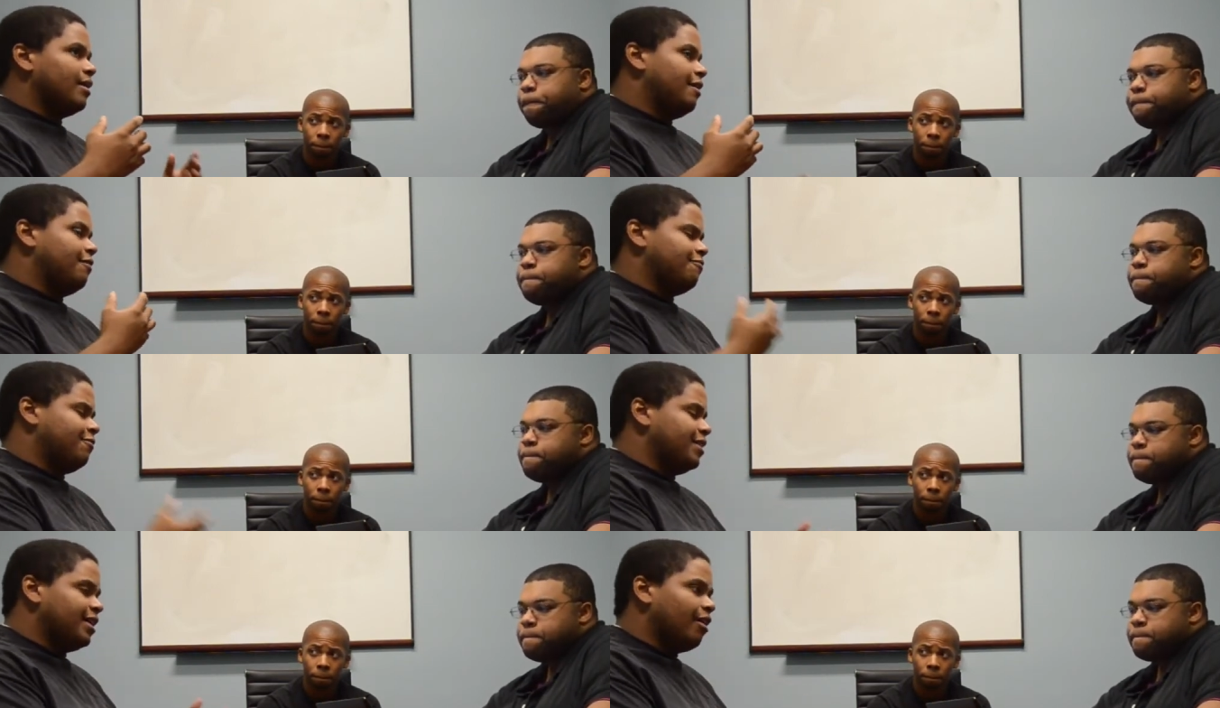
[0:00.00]

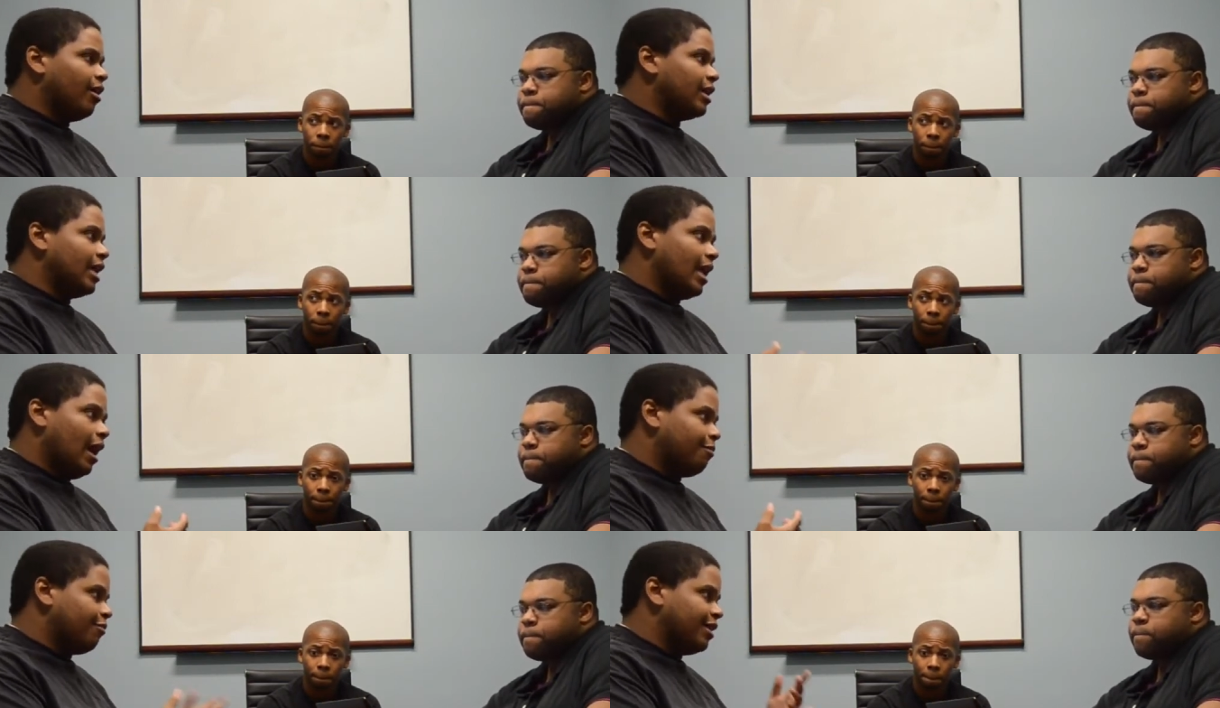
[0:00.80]
Speaker 1: Infinite Gauntlet
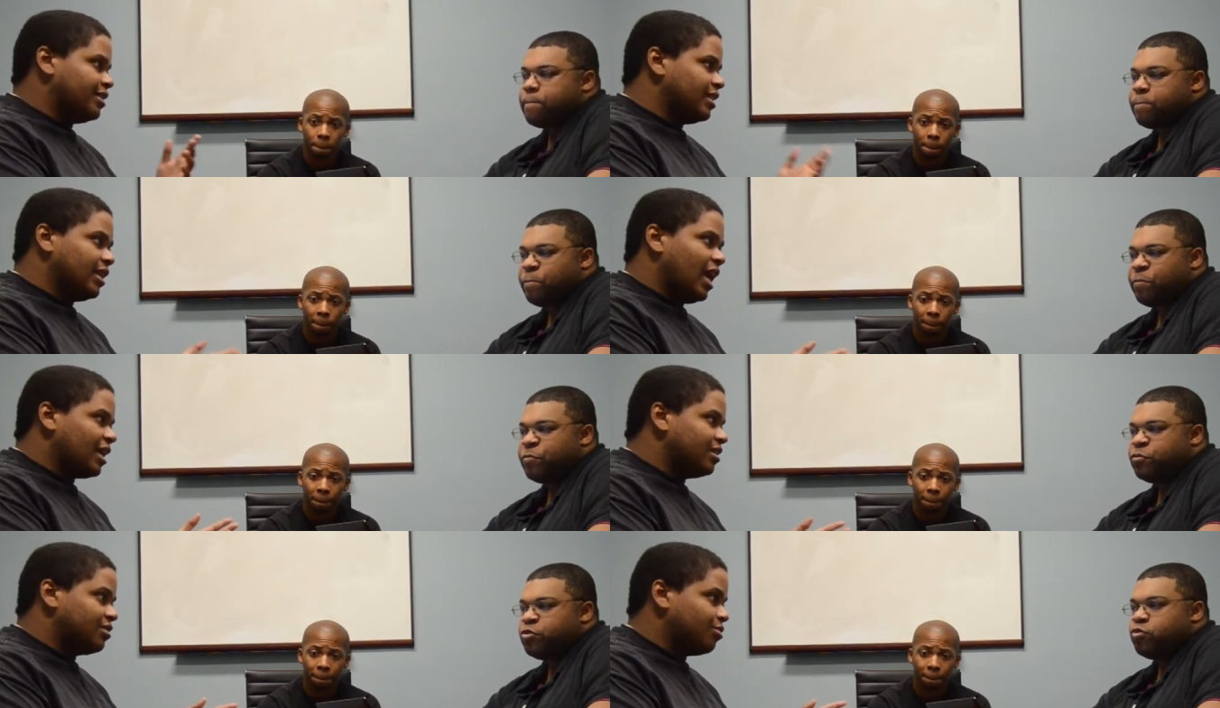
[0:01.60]
Operation
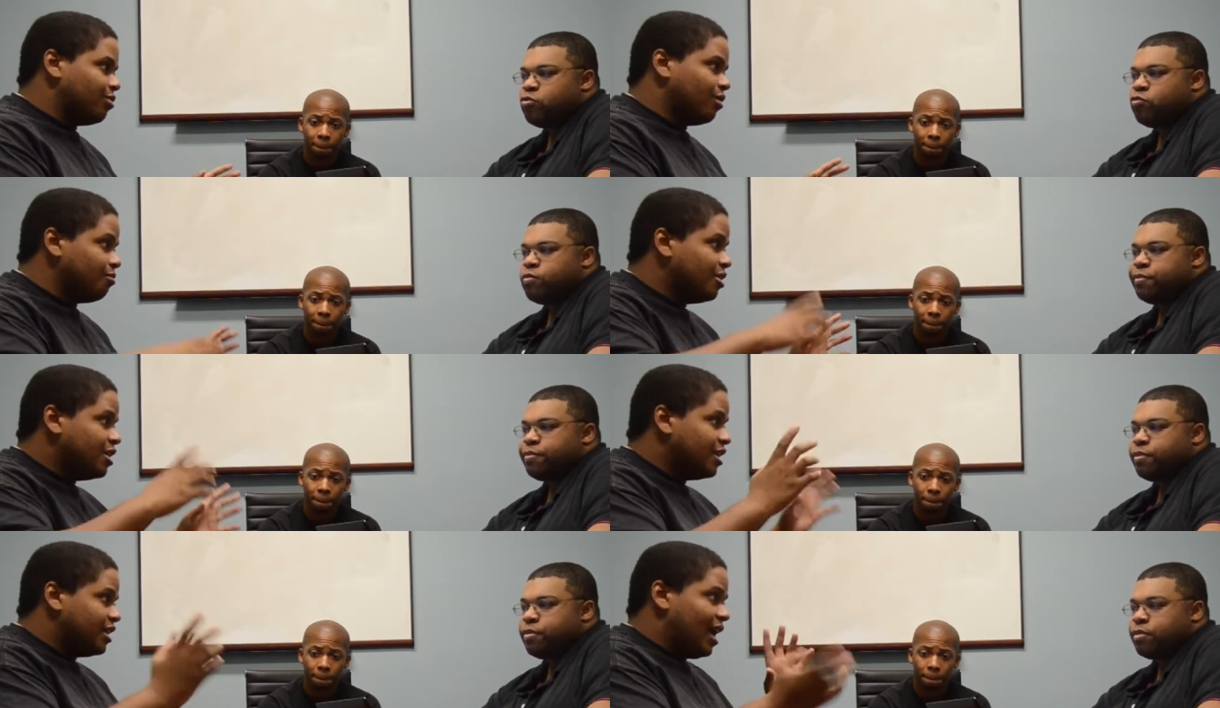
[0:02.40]
Galactic Storm
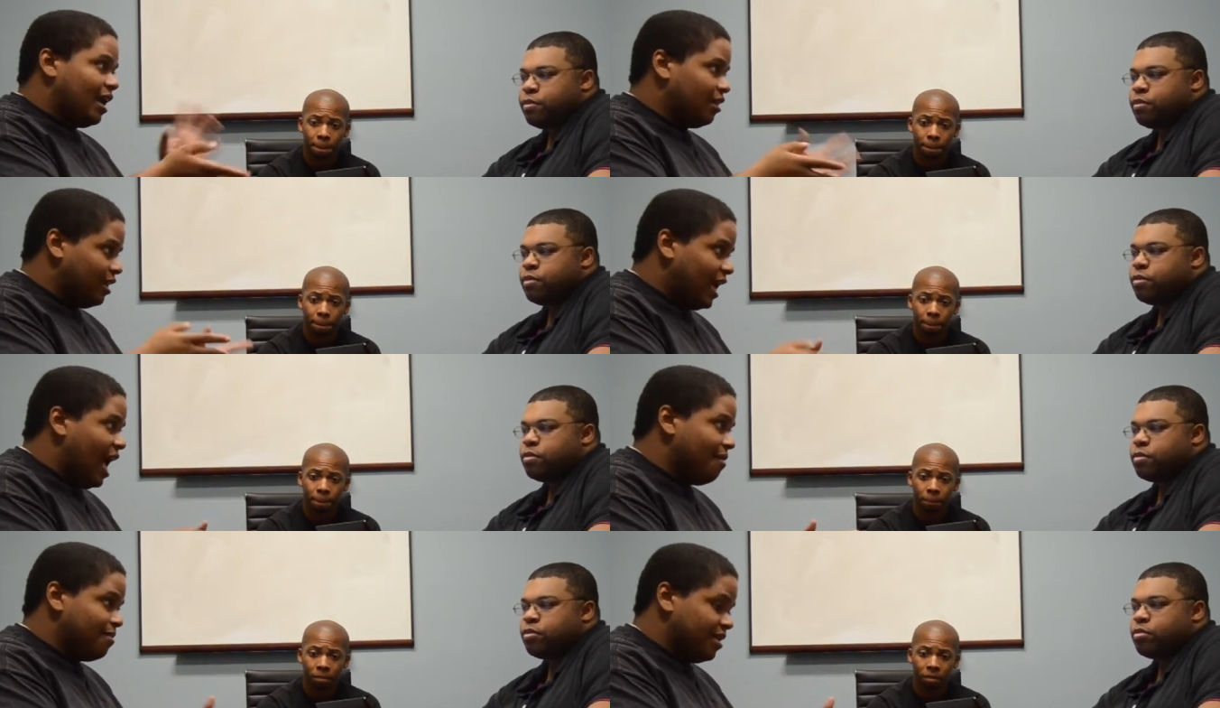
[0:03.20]
kind of thing
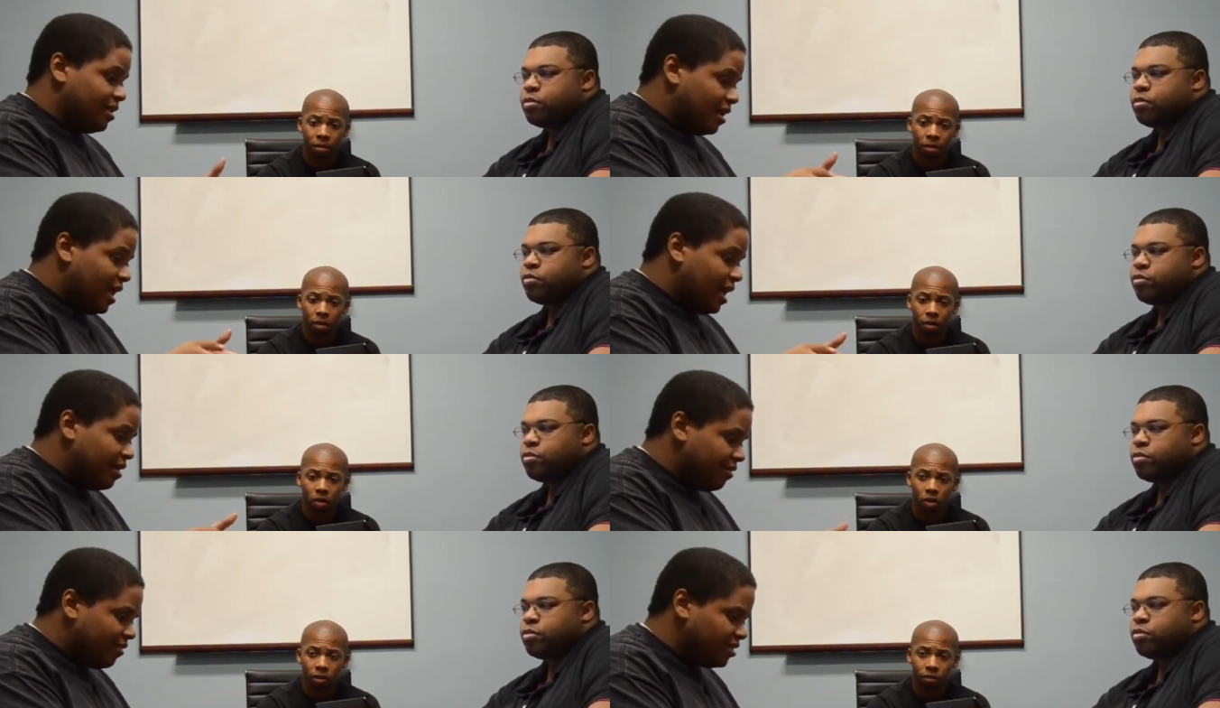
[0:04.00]
happening in
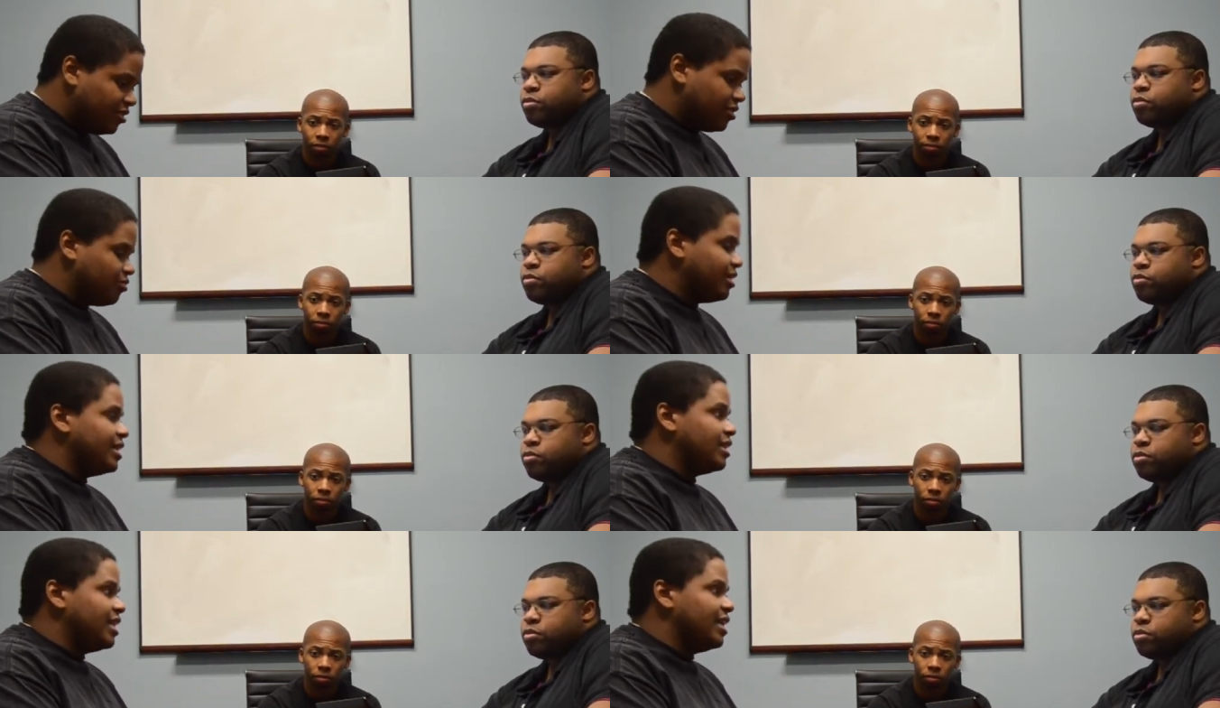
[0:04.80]
Avengers 3
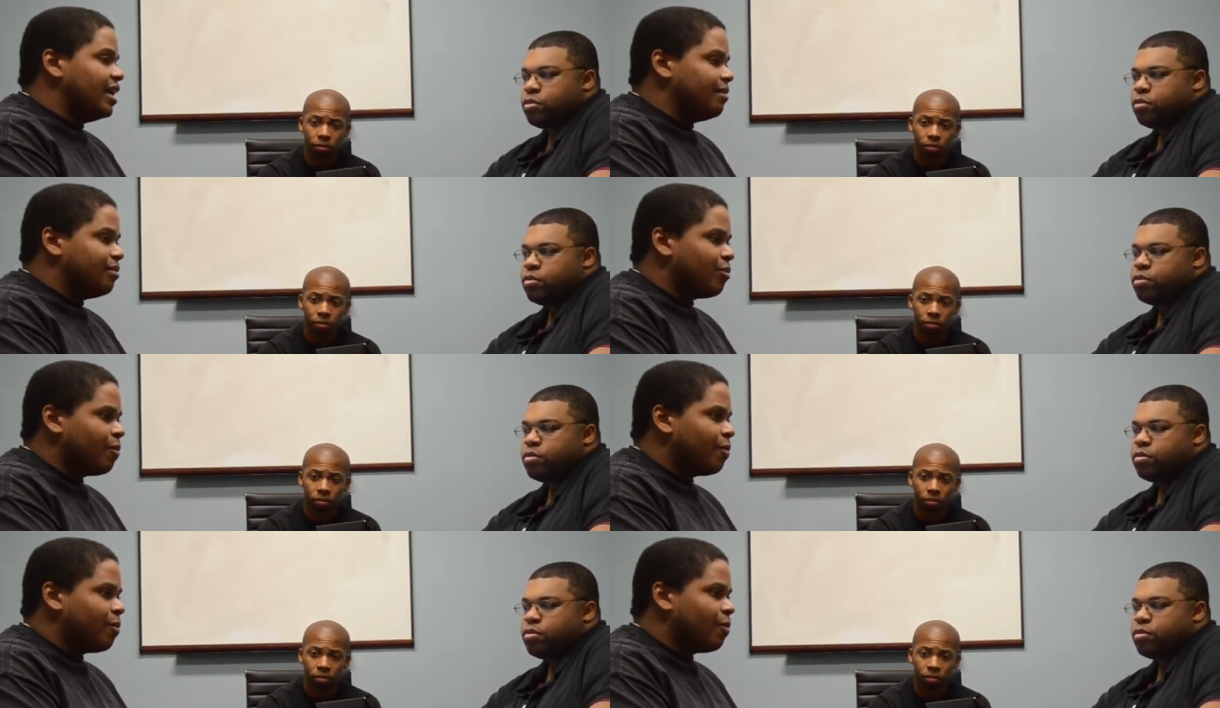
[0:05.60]
to lead up.